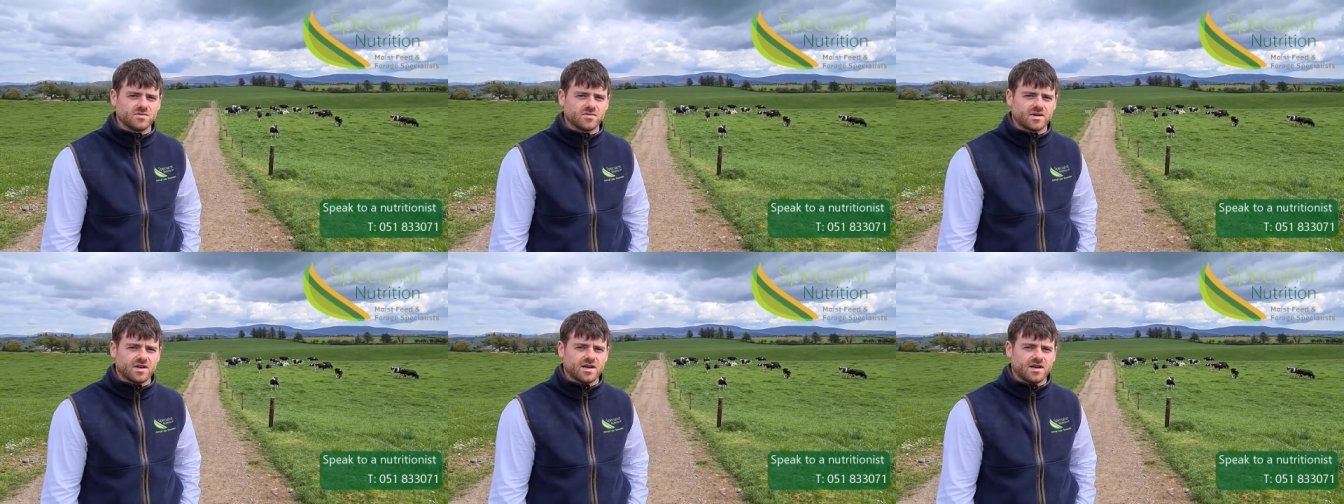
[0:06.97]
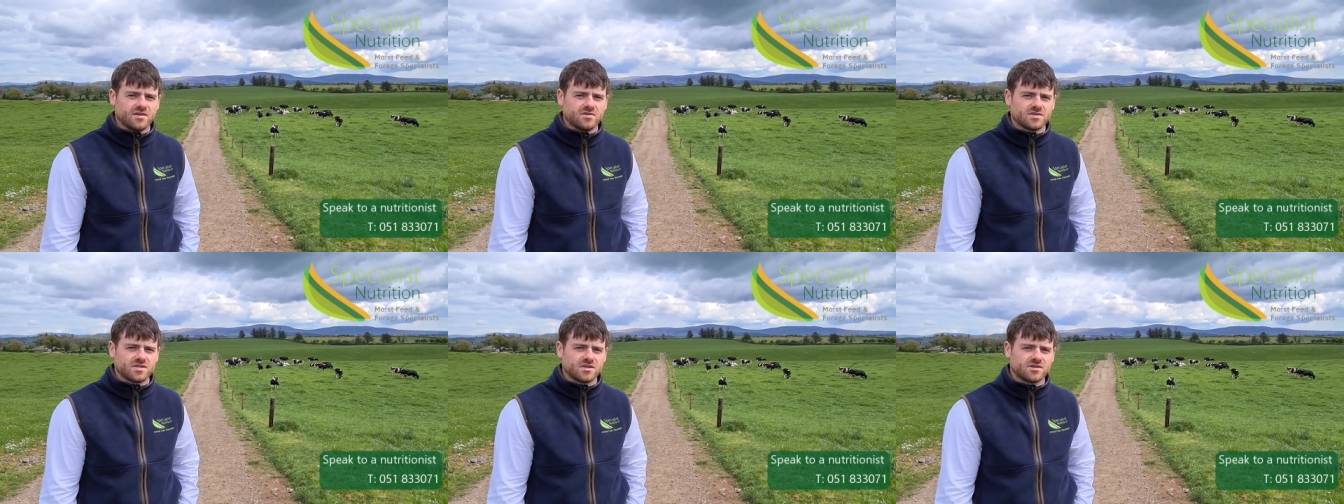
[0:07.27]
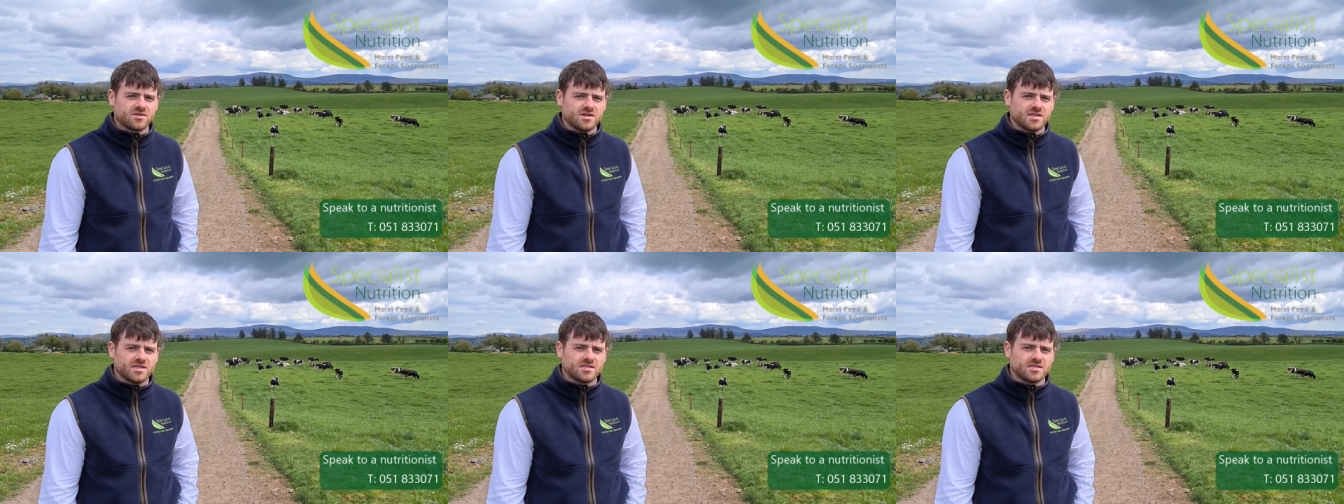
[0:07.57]
when cows
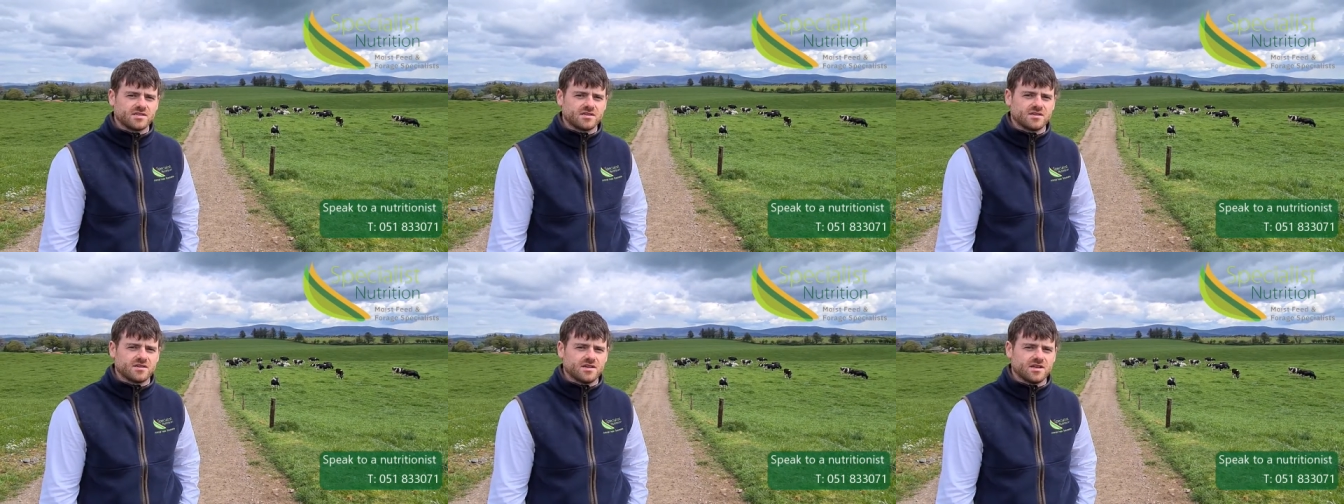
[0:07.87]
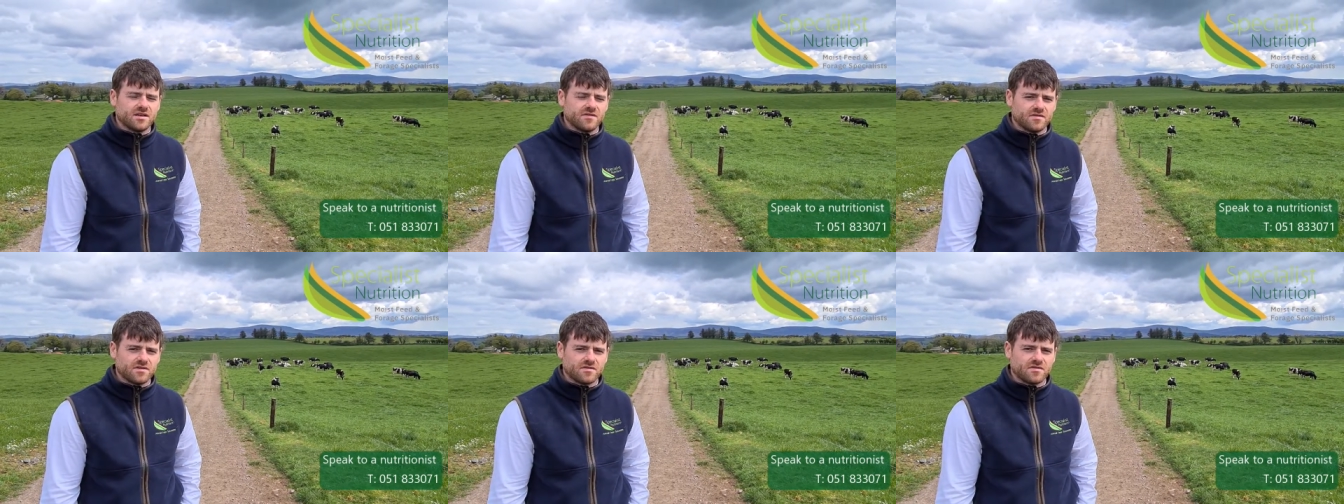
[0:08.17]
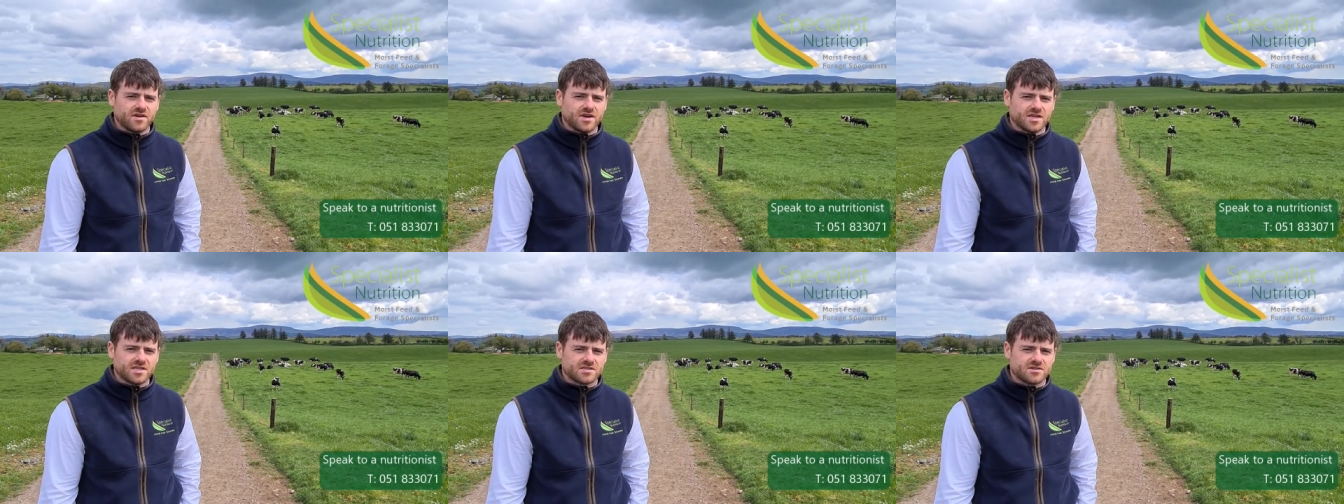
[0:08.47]
increase the level of
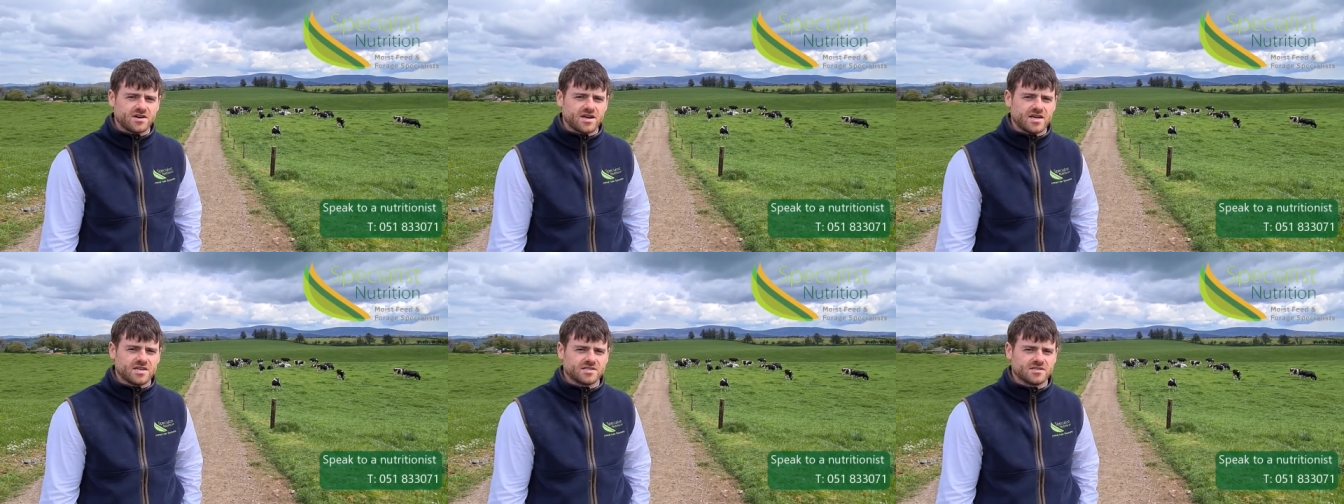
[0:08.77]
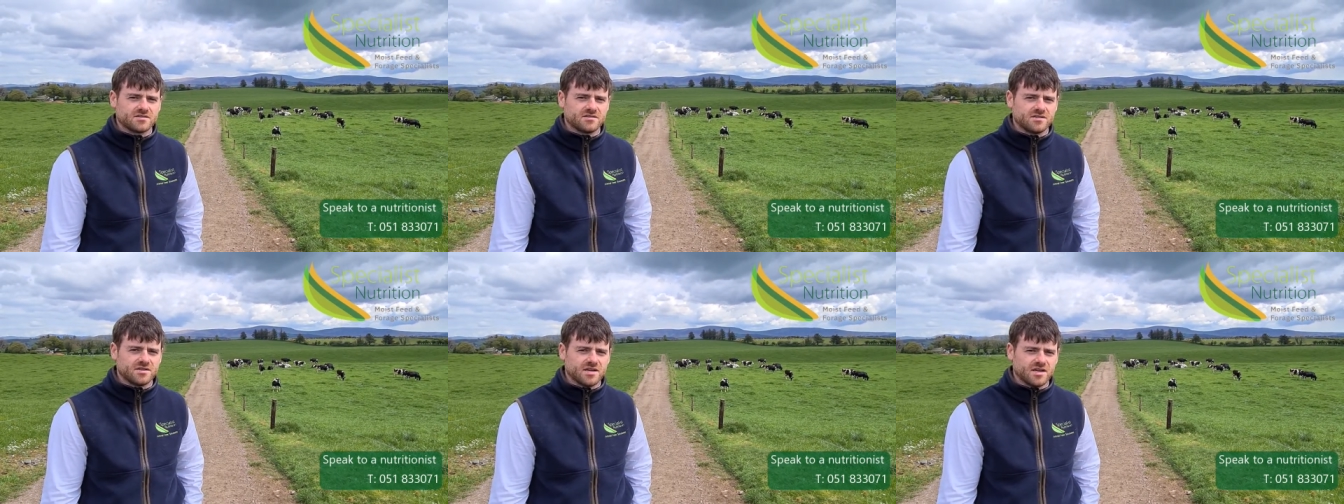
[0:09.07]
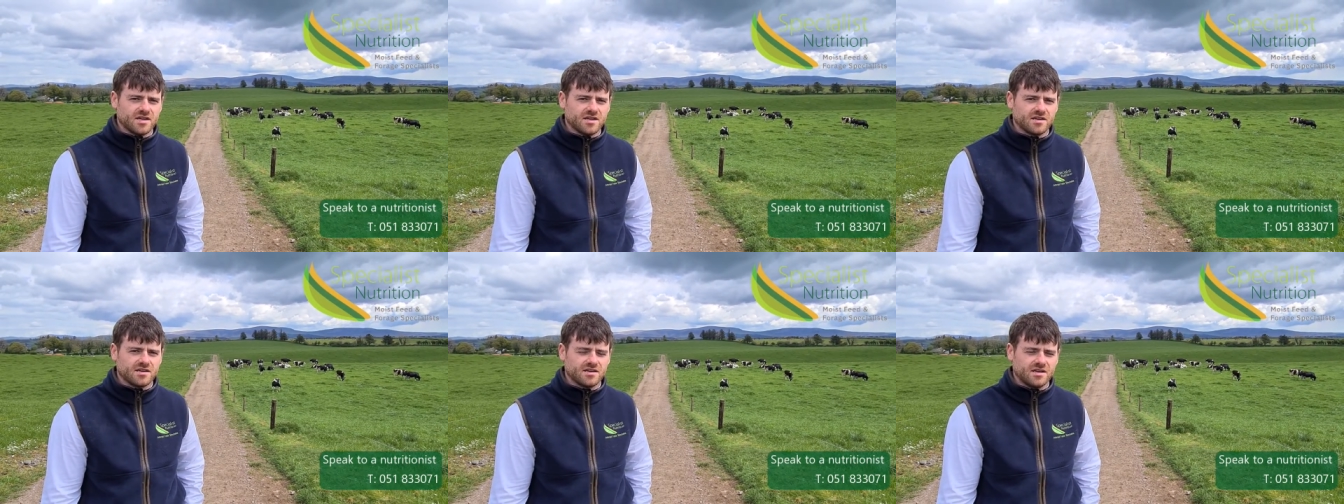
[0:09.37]
grazed grass in their
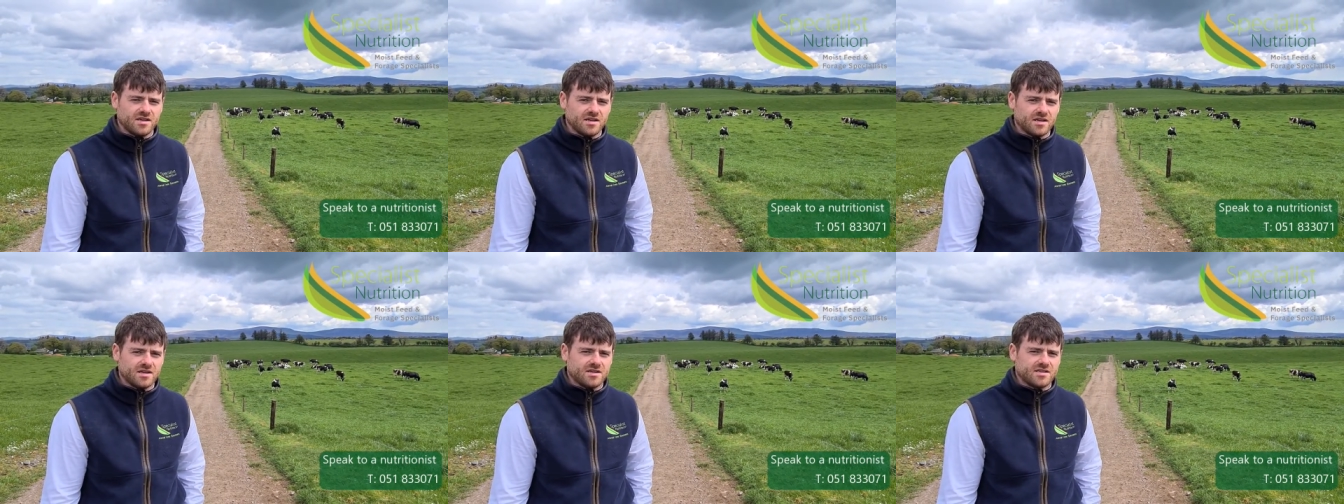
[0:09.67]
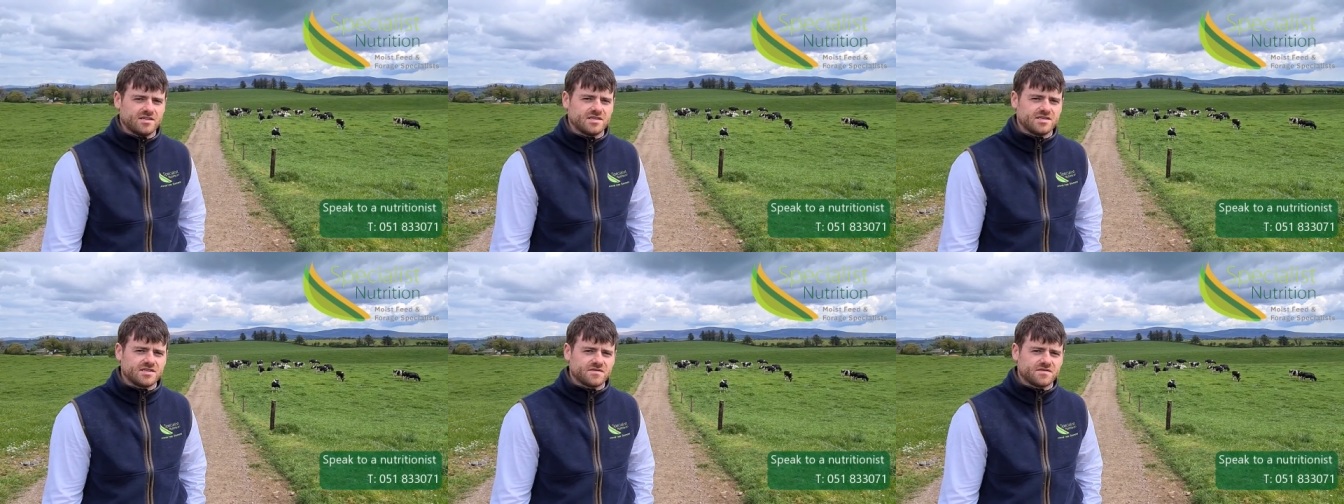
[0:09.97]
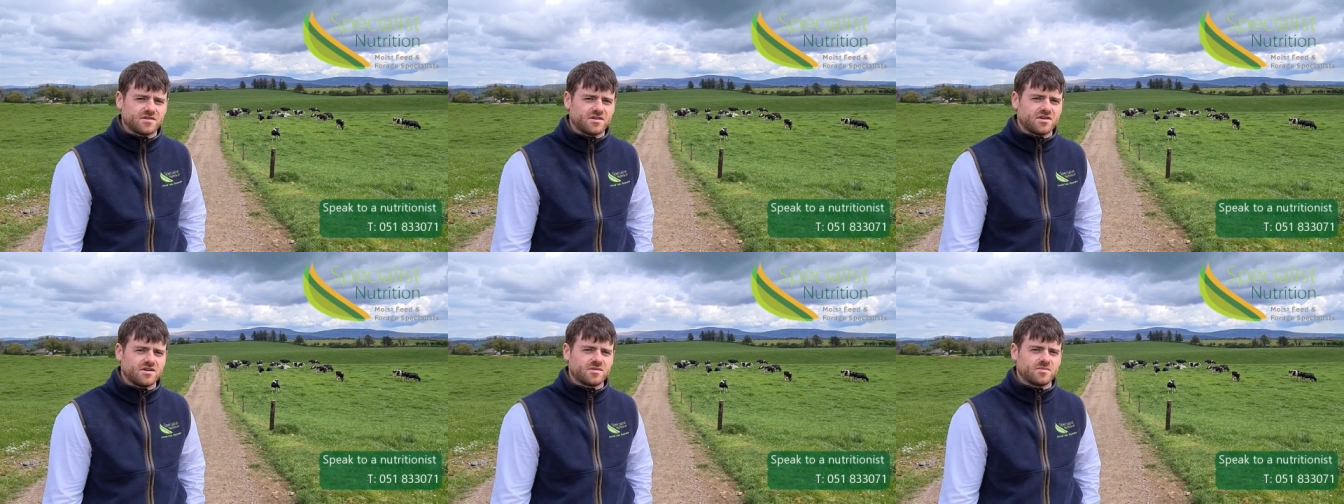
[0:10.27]
diet. This is
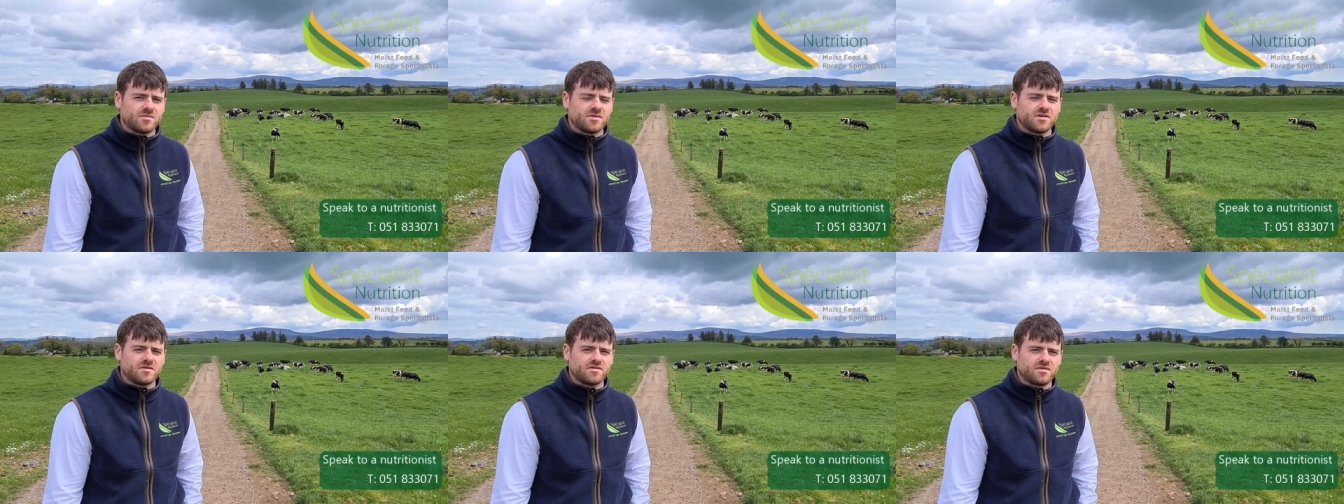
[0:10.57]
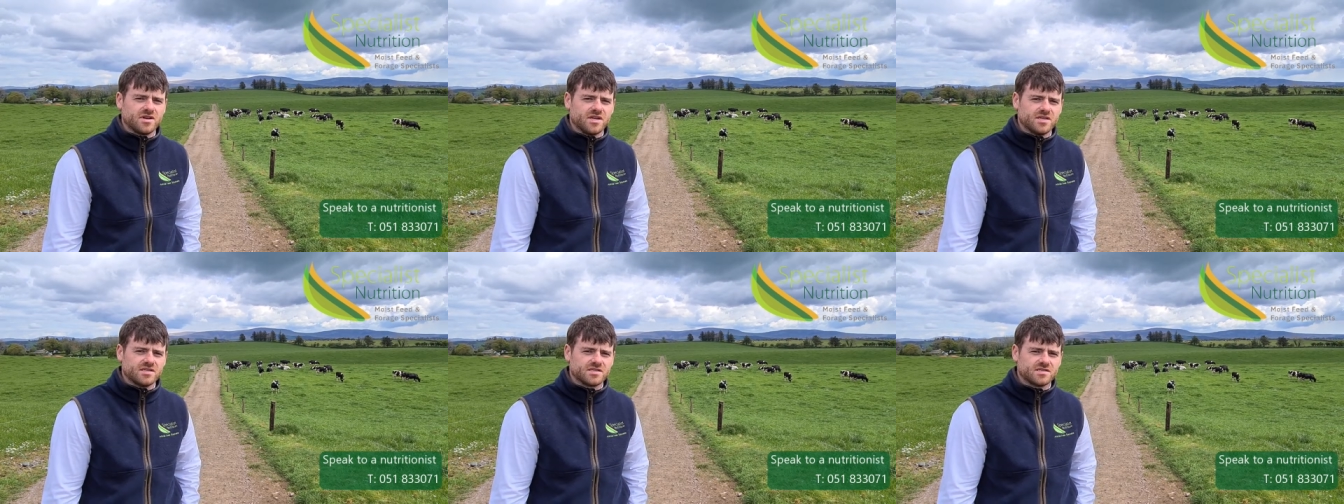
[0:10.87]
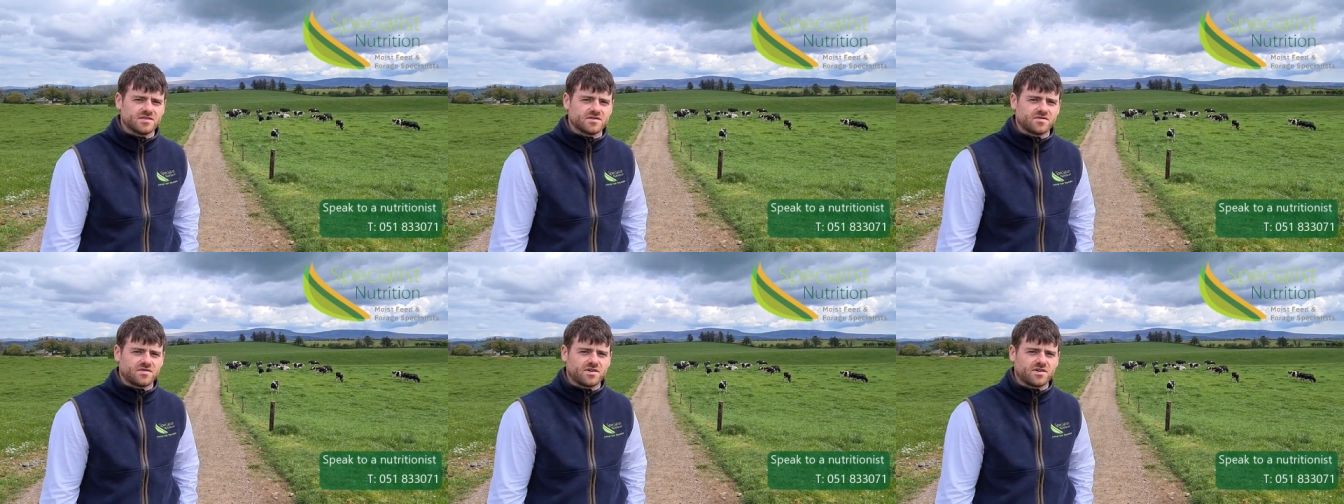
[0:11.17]
for a number of reasons.